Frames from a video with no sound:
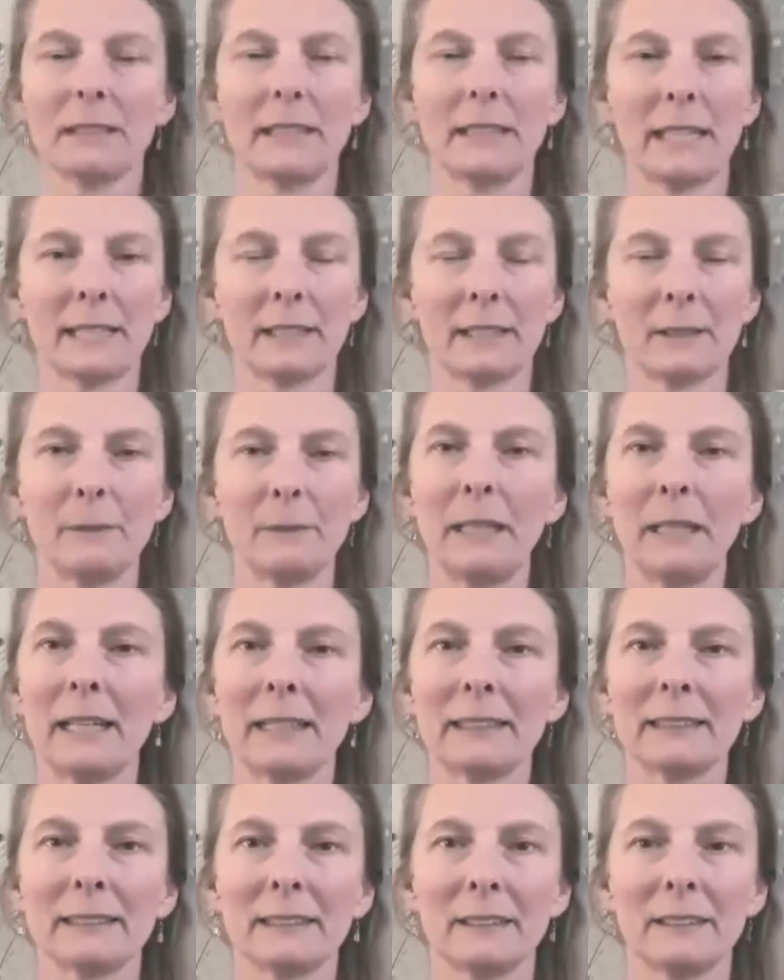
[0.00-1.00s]
It's taken me
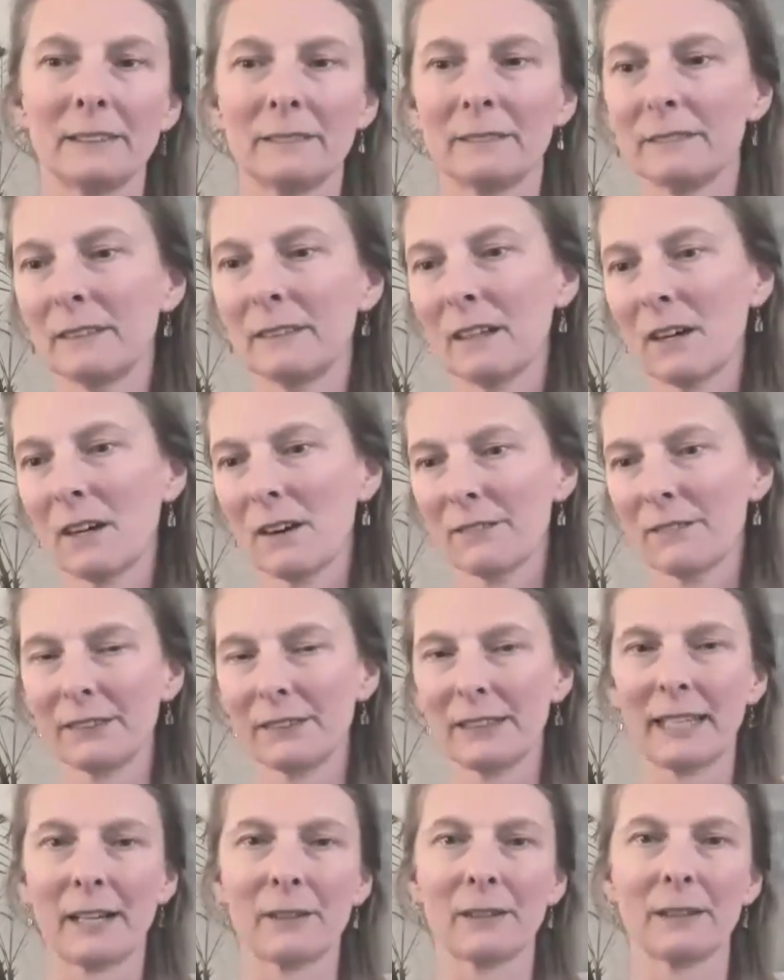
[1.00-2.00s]
less than
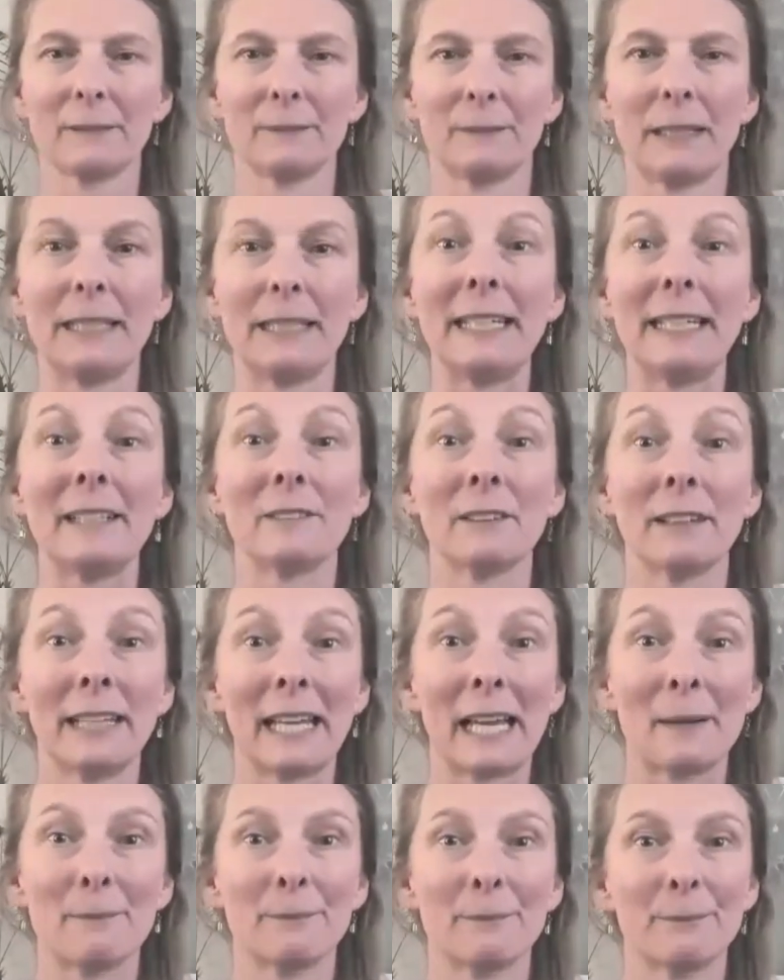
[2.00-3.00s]
half an hour, and here I
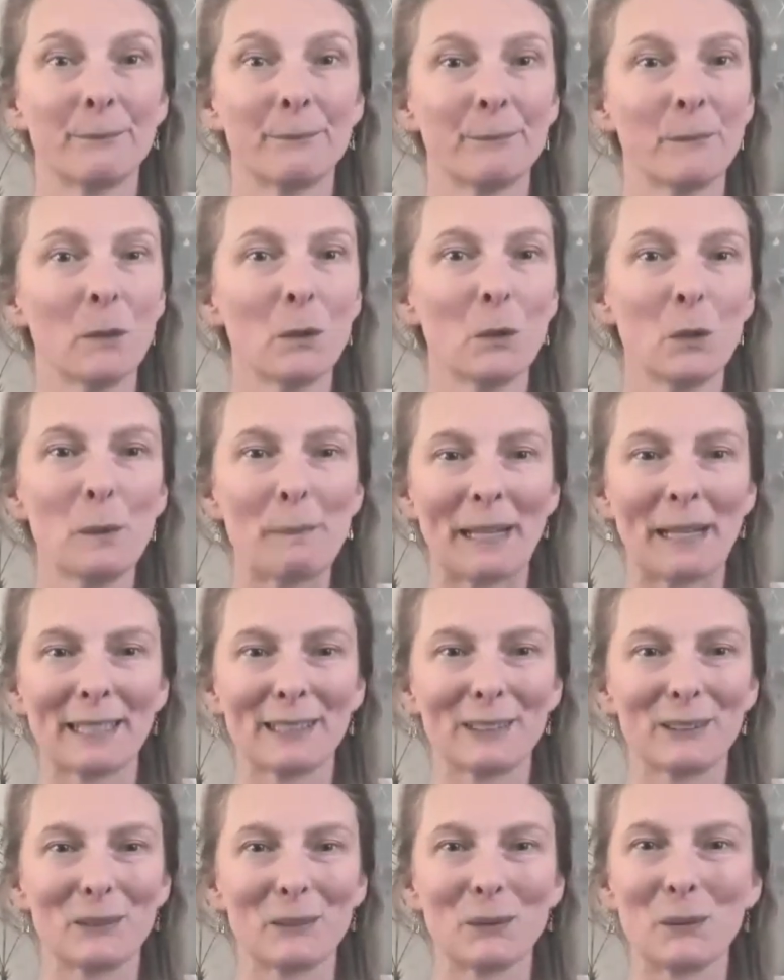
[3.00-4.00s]
am, all
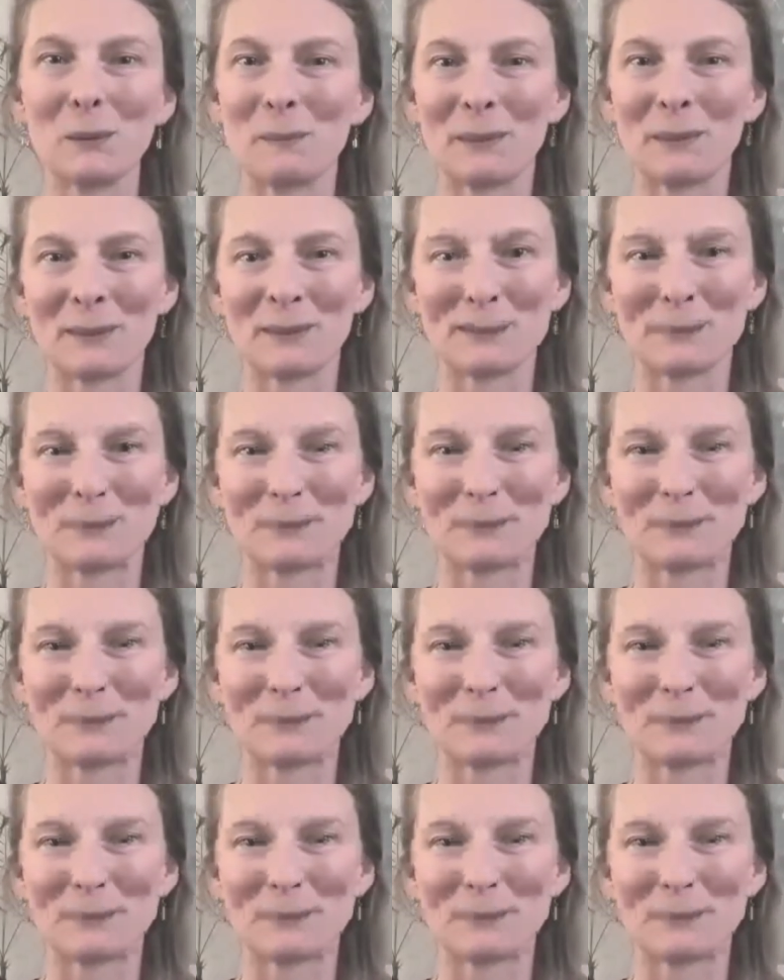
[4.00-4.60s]
back to normal.